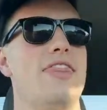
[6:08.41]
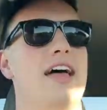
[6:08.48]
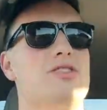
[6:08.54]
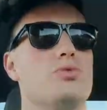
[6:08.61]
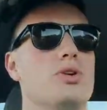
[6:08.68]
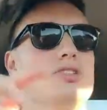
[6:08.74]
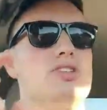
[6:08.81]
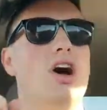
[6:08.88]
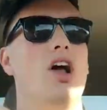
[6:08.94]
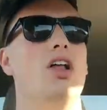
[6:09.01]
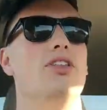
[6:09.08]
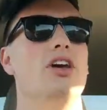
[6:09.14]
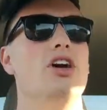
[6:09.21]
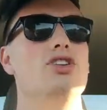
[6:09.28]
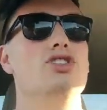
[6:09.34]
That's what's
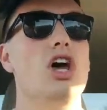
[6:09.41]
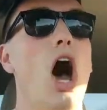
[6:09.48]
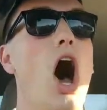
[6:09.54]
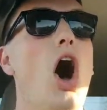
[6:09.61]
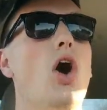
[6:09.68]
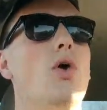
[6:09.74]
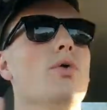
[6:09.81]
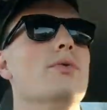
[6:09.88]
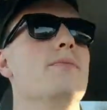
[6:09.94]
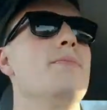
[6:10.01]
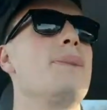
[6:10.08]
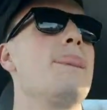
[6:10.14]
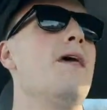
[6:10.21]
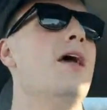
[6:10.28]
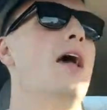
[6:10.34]
called
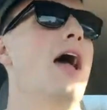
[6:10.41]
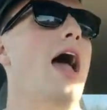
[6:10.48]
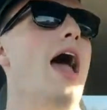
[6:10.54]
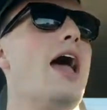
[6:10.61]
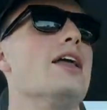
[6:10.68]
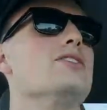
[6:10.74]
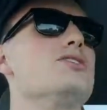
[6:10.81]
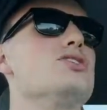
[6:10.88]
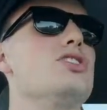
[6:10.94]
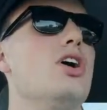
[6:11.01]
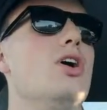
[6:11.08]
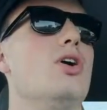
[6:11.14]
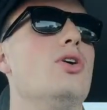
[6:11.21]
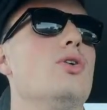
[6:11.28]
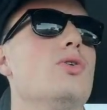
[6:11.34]
tone. And
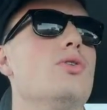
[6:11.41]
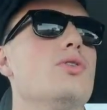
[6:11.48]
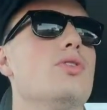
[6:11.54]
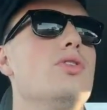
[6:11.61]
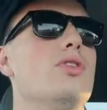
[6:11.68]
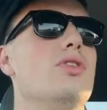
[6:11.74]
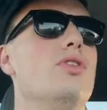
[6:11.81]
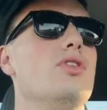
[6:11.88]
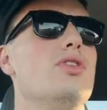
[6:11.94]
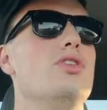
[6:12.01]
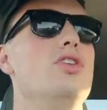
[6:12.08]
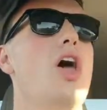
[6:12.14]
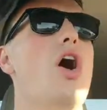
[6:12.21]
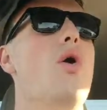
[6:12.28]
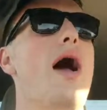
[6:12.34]
so
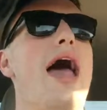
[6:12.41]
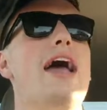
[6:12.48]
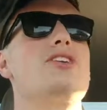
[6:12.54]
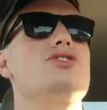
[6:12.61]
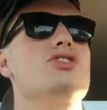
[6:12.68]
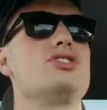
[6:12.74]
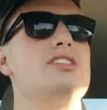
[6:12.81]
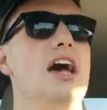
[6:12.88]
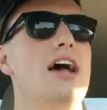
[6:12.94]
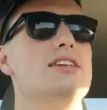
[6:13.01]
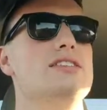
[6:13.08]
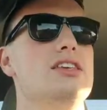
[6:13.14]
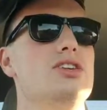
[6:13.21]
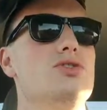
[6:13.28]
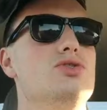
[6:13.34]
no
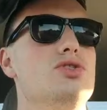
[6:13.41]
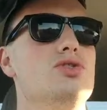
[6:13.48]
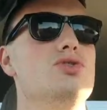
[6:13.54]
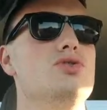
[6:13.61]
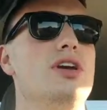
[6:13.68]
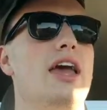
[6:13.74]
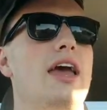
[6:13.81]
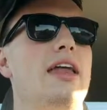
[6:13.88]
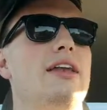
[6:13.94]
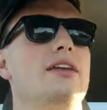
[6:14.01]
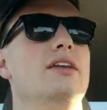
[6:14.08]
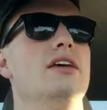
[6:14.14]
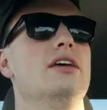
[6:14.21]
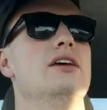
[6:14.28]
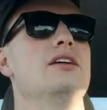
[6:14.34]
exercise that you do
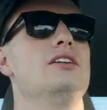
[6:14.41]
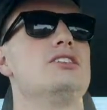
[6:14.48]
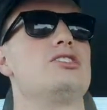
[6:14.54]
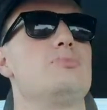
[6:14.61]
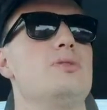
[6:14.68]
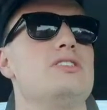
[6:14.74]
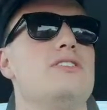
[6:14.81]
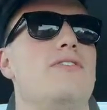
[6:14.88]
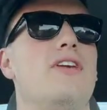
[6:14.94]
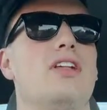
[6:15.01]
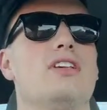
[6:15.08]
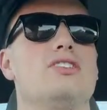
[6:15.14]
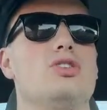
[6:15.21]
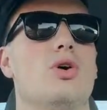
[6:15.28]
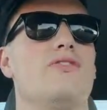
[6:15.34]
can
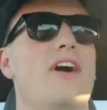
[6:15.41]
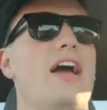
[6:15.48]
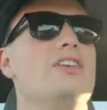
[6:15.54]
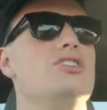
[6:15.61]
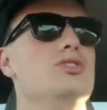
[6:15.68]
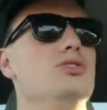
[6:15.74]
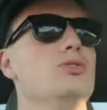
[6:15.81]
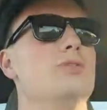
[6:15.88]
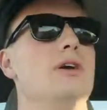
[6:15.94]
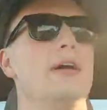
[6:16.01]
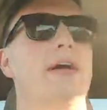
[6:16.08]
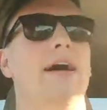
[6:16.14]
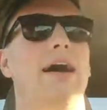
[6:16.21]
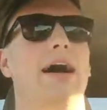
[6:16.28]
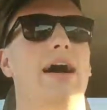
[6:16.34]
specifically, so if I
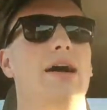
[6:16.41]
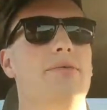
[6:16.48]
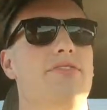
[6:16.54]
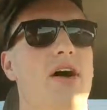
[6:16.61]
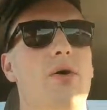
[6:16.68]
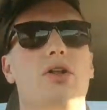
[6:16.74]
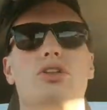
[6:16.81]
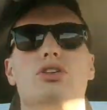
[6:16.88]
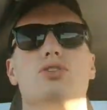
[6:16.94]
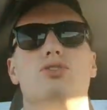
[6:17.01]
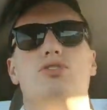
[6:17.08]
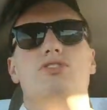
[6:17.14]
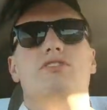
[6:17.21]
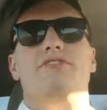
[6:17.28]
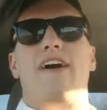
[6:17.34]
want to
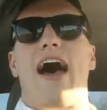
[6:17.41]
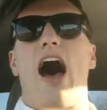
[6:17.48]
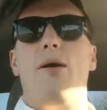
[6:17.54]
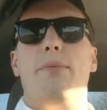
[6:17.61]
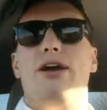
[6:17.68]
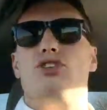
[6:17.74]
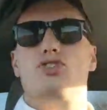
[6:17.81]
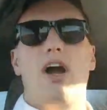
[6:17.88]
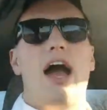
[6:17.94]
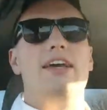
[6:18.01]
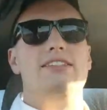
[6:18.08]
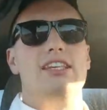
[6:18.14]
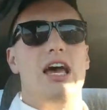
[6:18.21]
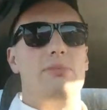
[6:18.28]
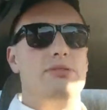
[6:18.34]
lose fat on my
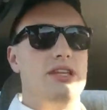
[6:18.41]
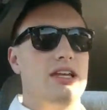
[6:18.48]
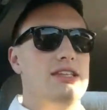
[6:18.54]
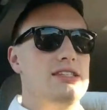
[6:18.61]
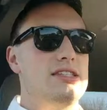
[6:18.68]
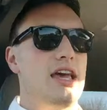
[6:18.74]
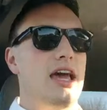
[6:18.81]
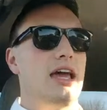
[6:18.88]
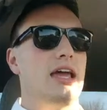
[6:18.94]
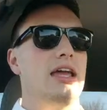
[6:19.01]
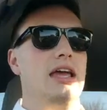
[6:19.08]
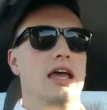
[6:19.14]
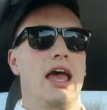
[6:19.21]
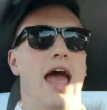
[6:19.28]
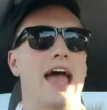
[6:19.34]
triceps, let's say,
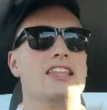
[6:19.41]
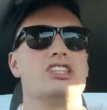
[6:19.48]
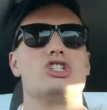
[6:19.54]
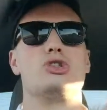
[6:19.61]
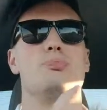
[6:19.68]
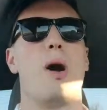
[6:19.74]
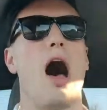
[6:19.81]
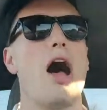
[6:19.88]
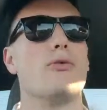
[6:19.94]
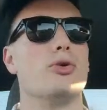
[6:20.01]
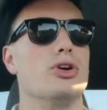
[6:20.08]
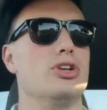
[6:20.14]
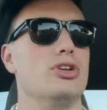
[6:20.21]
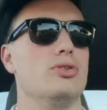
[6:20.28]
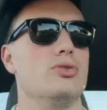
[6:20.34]
and spot
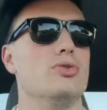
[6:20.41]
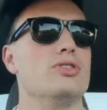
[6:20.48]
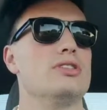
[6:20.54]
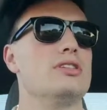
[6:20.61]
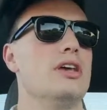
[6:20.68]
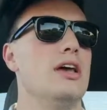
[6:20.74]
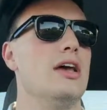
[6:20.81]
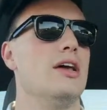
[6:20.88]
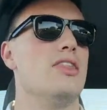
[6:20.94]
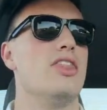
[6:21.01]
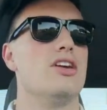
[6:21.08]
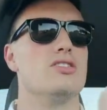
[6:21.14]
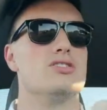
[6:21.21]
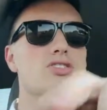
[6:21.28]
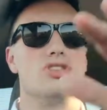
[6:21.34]
reduce,
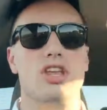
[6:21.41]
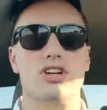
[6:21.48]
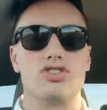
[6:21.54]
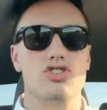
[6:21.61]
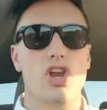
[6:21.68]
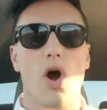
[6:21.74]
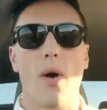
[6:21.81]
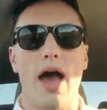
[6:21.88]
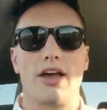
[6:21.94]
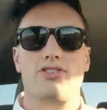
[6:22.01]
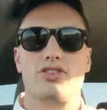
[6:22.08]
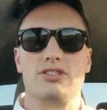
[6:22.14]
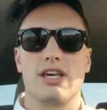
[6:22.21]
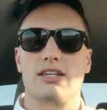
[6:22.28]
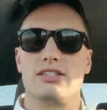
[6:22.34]
there's no
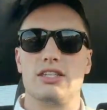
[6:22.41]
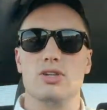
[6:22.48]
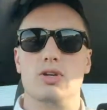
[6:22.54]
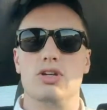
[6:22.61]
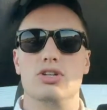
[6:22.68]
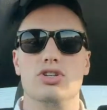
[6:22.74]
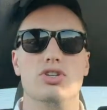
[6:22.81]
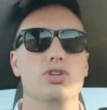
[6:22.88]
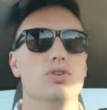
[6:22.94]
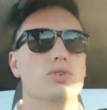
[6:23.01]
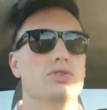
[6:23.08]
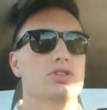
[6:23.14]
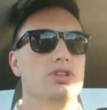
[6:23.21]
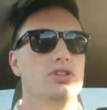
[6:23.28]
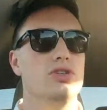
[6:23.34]
exercise that you can
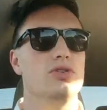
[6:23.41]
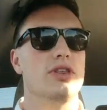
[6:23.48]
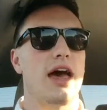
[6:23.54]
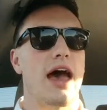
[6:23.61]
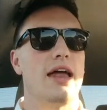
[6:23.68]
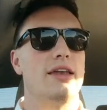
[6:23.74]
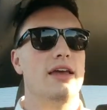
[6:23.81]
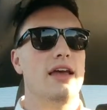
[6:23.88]
do to do that.